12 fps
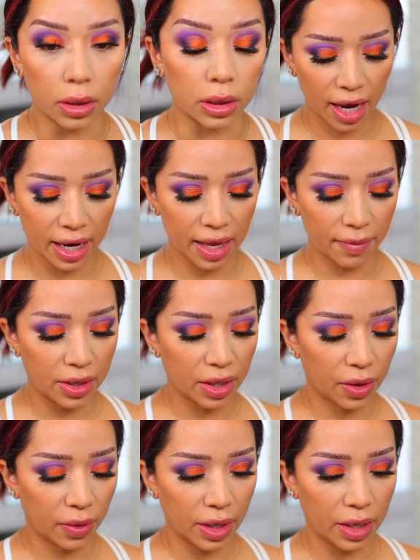I am going to
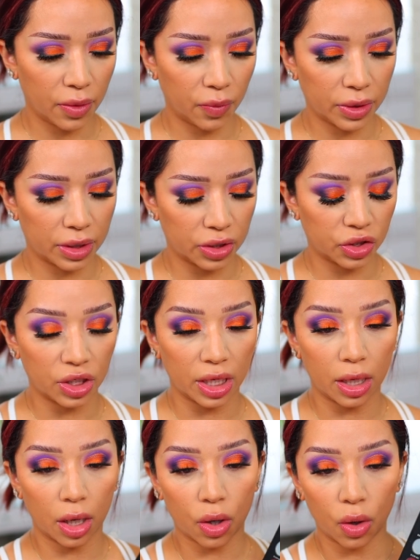go in with the
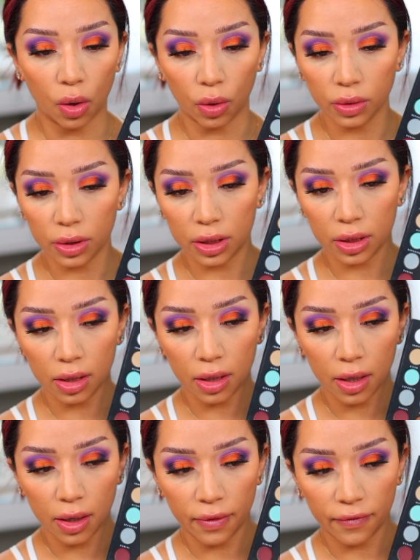shade Cult
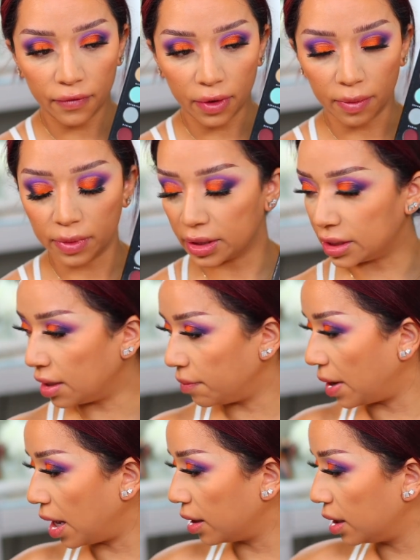from the same
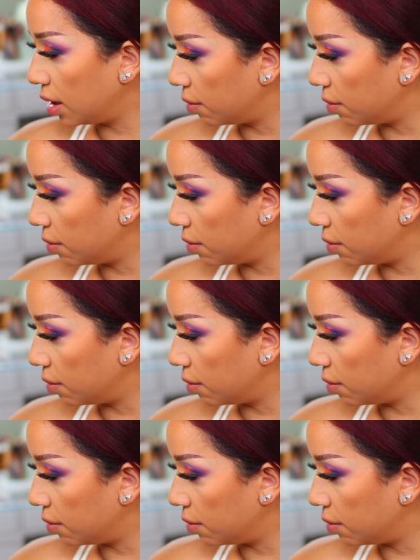palette.